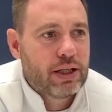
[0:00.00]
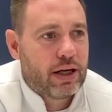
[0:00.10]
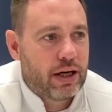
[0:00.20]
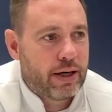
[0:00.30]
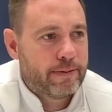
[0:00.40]

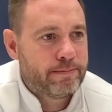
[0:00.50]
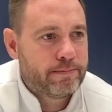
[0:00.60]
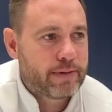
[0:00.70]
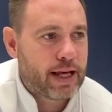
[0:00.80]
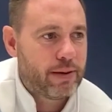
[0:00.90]

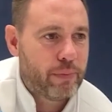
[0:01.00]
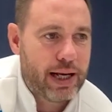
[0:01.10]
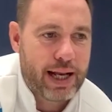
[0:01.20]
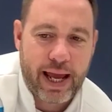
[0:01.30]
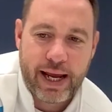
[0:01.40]
we
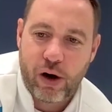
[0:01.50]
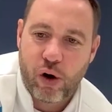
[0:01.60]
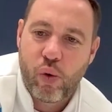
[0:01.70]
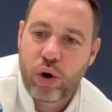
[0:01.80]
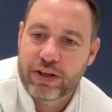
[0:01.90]
let
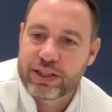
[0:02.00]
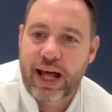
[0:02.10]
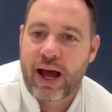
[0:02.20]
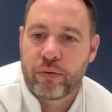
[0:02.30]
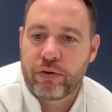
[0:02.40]
all of us
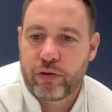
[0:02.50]
down.